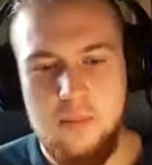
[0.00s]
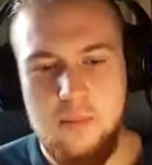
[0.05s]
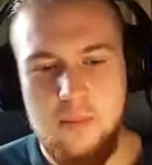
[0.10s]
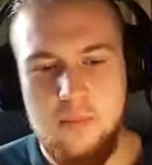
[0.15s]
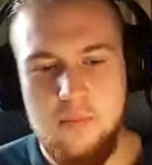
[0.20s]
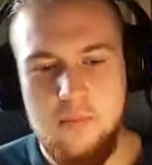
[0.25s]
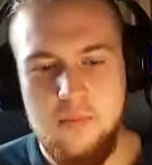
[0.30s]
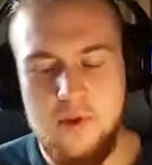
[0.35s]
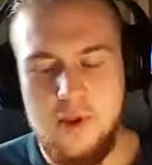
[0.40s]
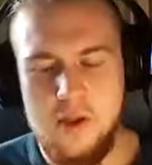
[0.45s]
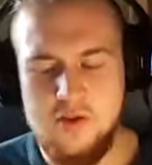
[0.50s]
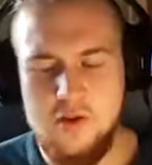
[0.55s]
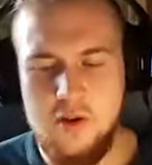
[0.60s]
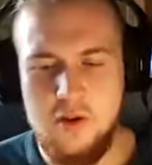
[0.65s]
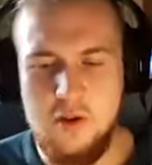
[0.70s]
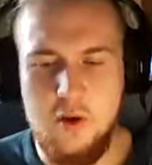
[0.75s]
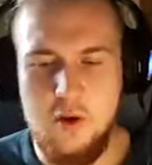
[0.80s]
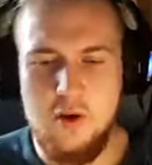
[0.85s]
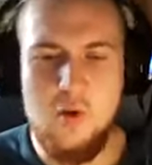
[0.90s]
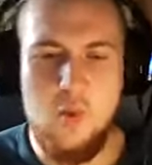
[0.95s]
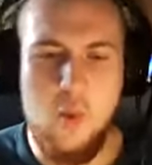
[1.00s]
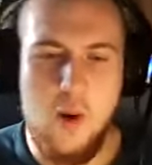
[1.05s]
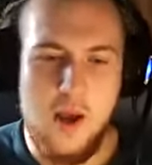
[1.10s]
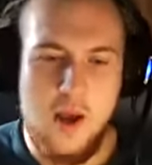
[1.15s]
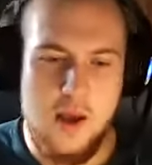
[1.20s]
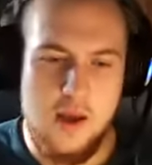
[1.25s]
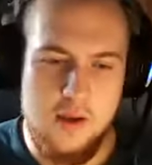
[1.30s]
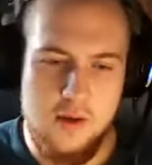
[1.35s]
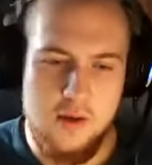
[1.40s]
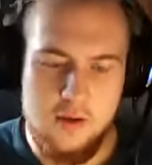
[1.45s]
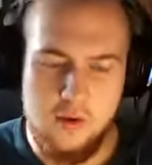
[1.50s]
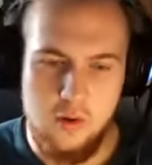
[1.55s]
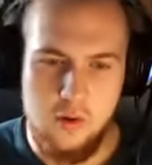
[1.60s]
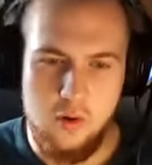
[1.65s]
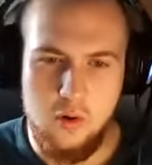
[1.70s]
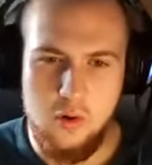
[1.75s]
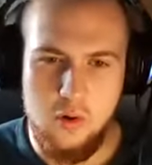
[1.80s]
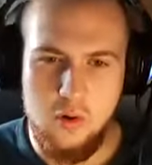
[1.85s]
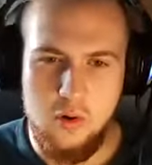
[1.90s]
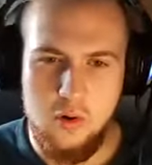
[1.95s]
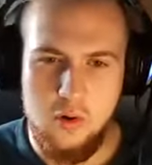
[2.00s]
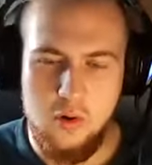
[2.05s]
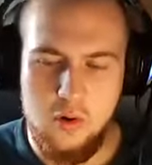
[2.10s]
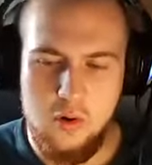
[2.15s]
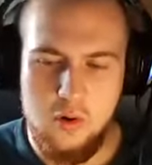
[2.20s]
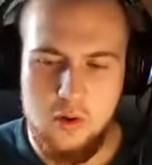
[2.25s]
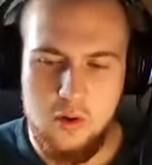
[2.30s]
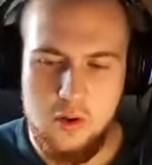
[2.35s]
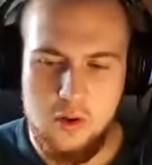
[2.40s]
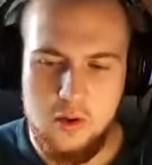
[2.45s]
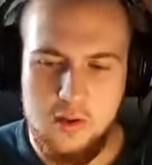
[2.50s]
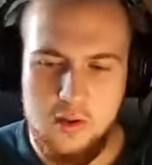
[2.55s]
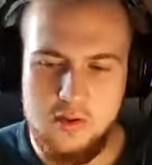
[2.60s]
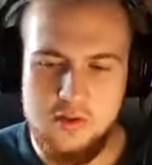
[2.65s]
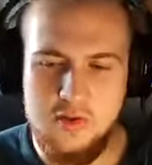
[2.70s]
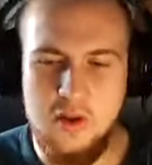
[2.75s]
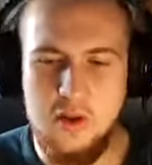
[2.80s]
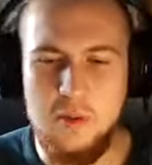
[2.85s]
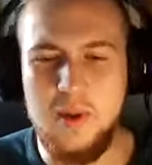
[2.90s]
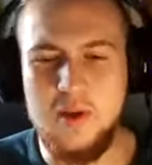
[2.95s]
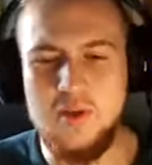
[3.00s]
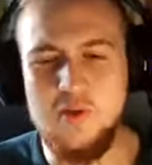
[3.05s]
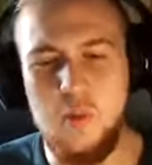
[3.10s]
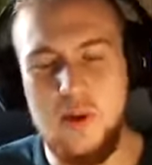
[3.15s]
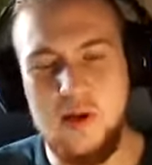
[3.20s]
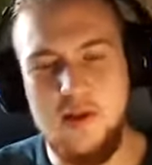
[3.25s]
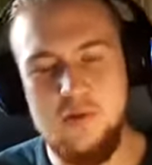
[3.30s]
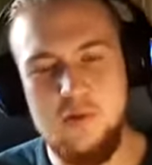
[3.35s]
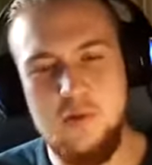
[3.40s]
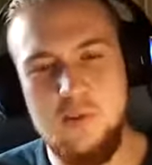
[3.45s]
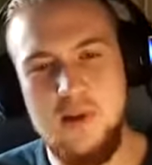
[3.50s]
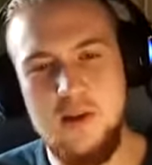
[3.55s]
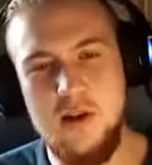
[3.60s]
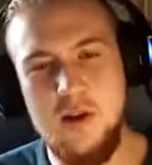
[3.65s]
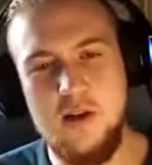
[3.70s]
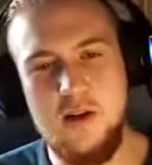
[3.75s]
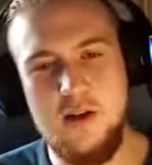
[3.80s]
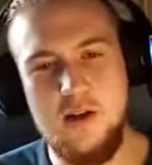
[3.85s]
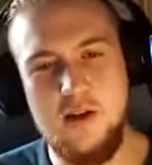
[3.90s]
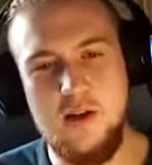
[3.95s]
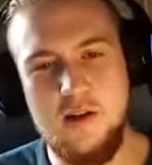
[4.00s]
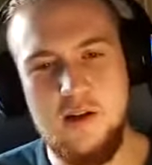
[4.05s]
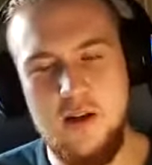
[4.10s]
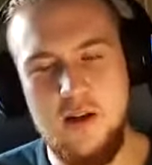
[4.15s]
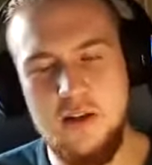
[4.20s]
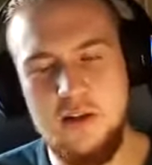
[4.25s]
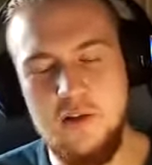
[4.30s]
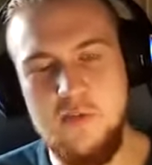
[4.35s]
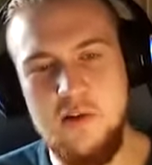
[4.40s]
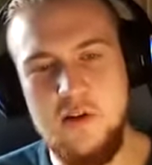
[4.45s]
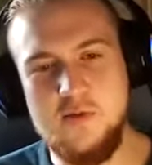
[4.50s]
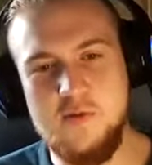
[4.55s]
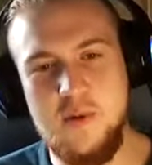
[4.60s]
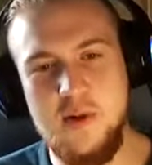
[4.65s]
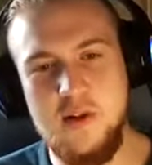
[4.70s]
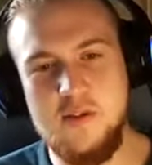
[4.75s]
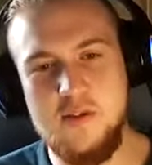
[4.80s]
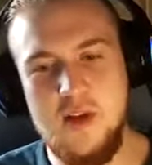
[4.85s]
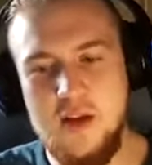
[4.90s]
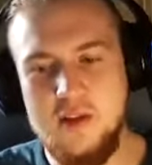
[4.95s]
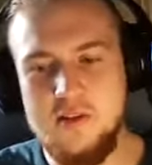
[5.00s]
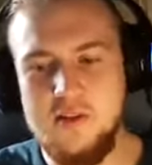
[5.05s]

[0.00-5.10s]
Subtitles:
only way, or that's not the best way to be learning in the first place.